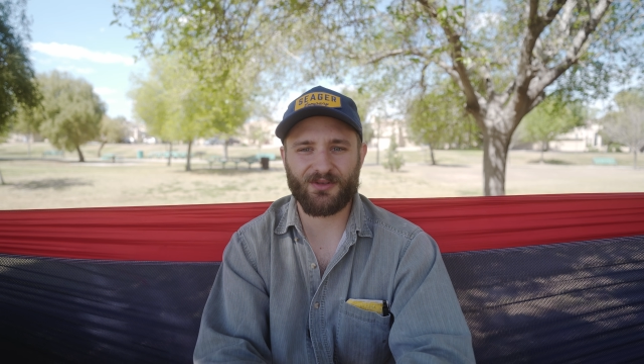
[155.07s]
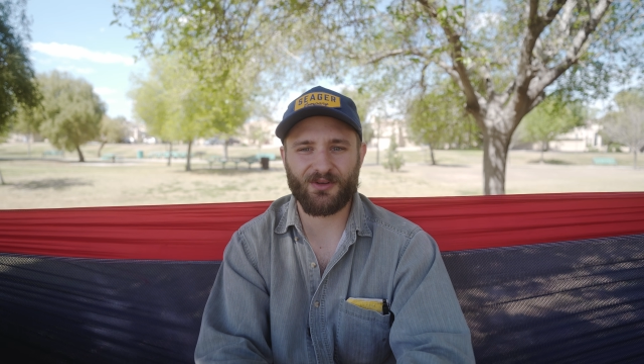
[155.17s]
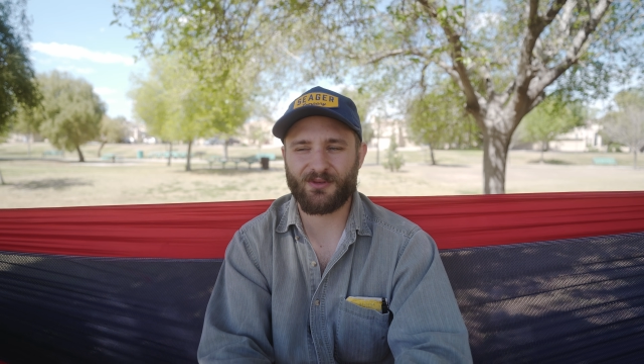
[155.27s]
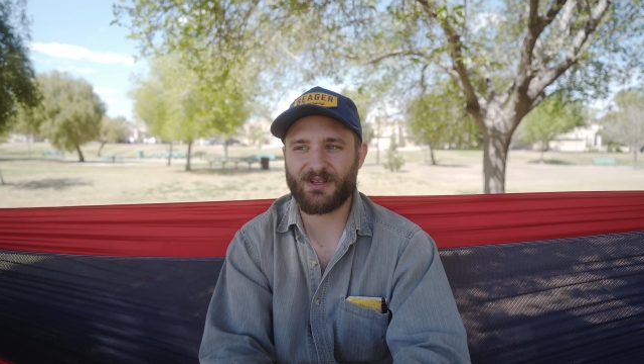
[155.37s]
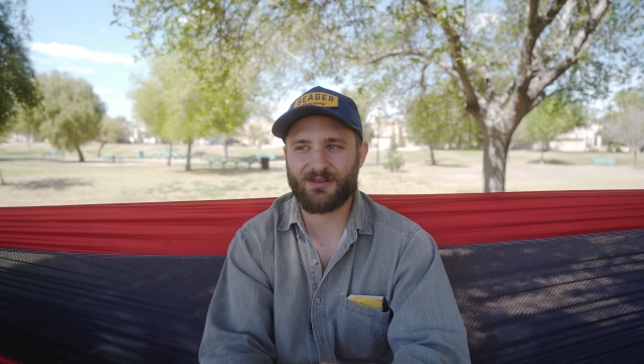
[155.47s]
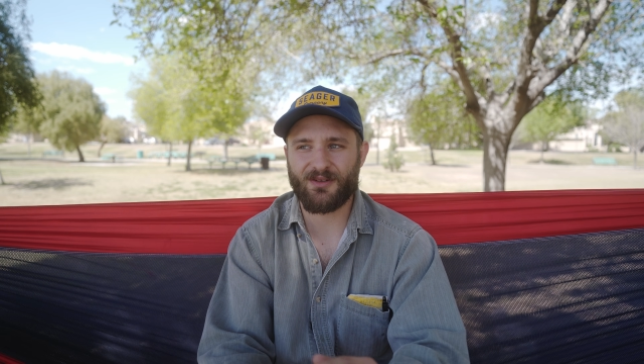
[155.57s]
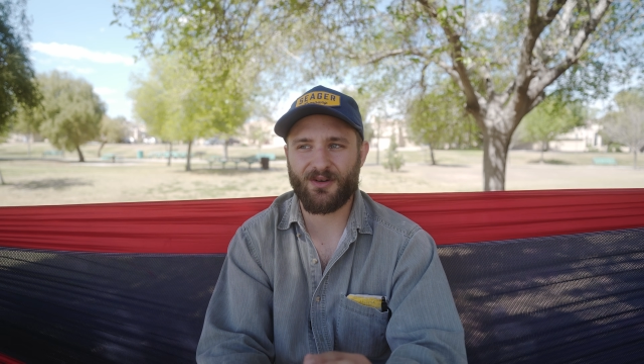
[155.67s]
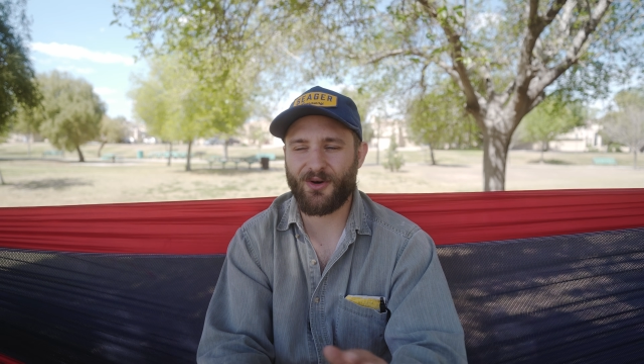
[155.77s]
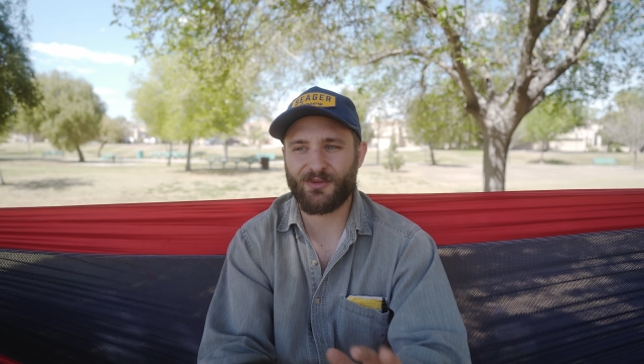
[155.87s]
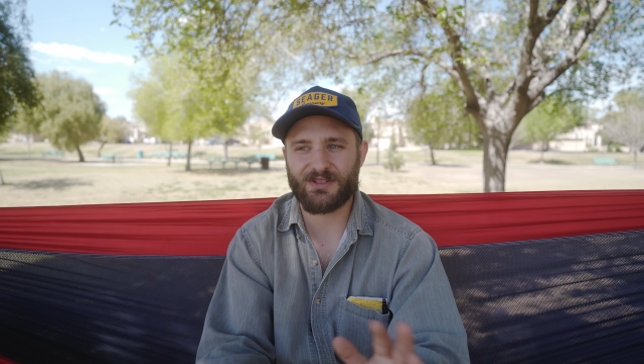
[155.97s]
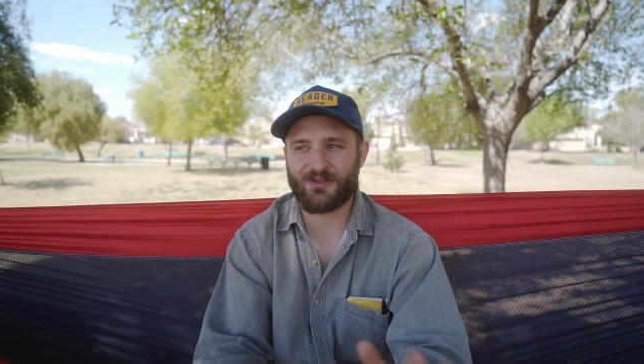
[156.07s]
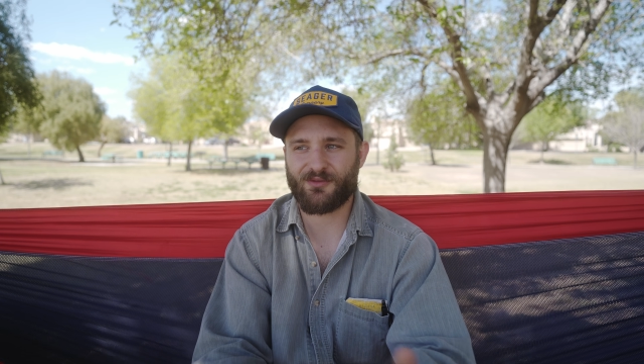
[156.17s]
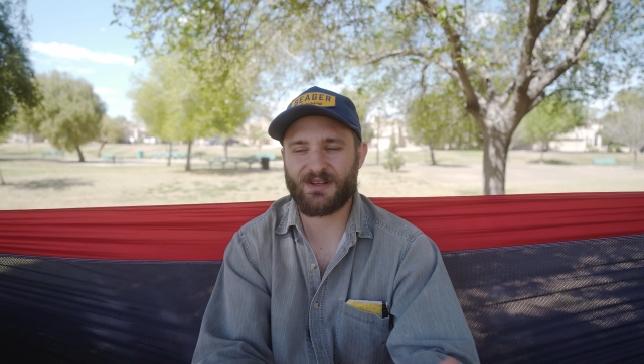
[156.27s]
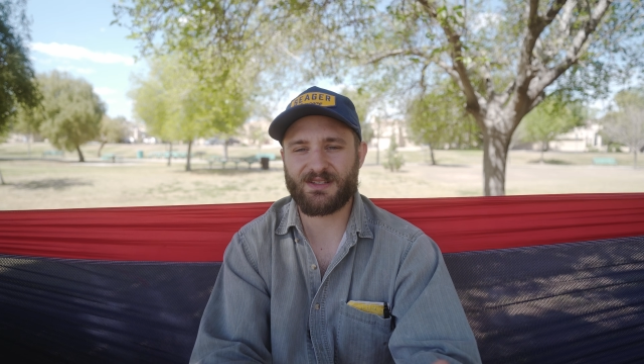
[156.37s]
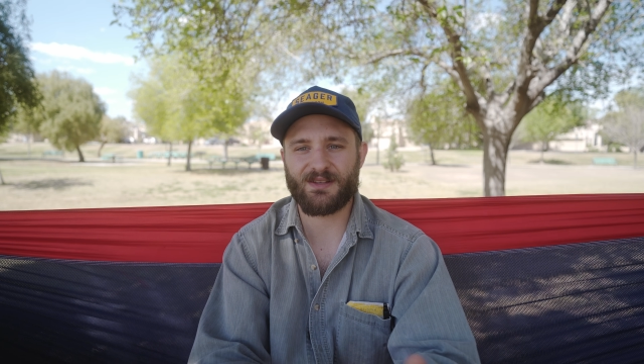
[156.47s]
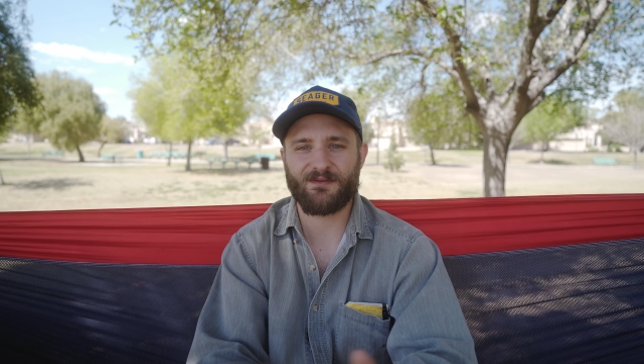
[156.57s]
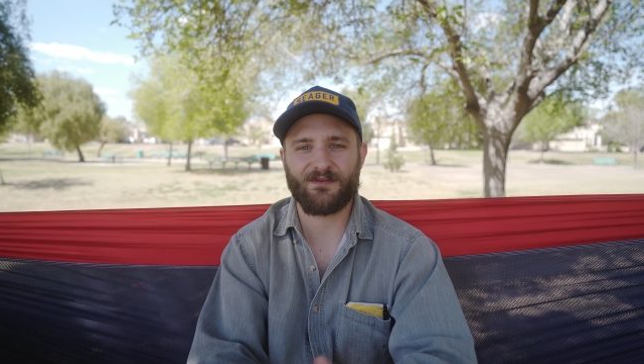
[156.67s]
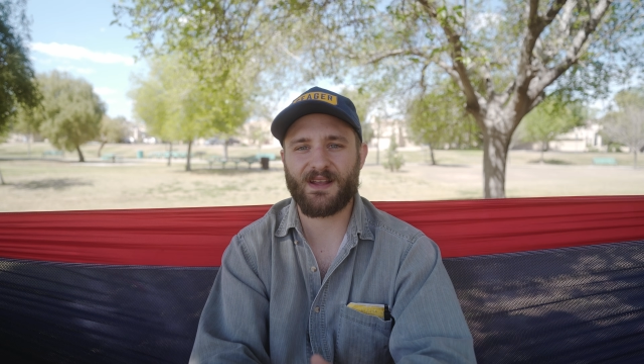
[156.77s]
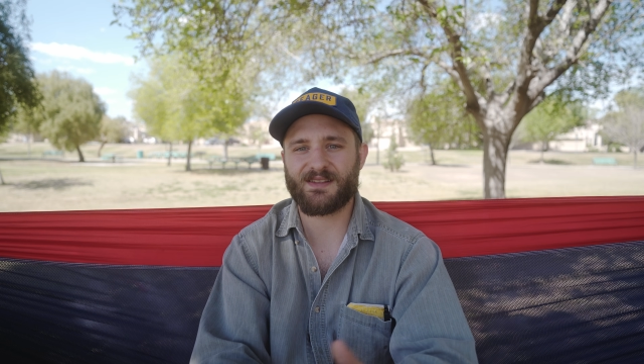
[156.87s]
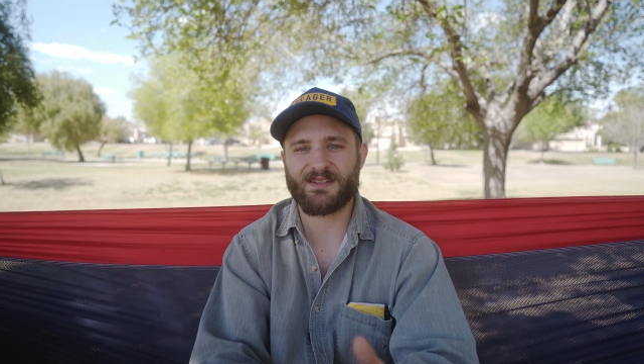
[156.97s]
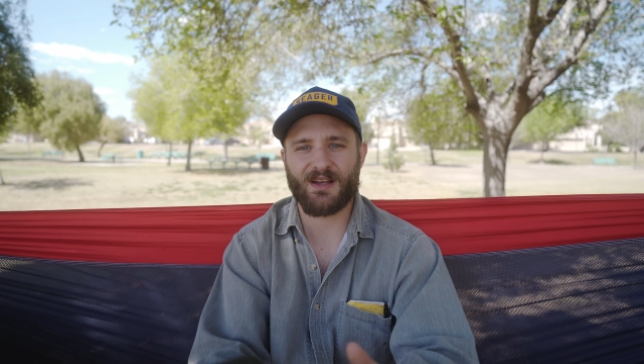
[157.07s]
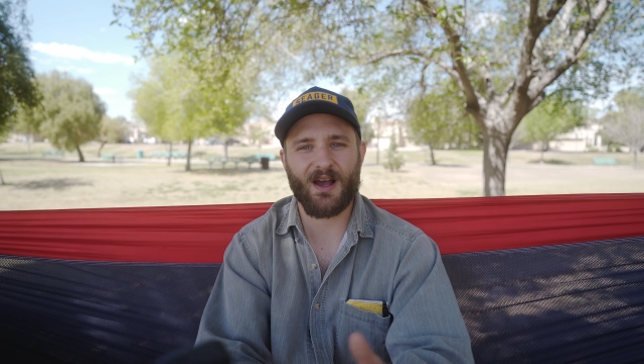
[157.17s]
You don't need all these crazy fancy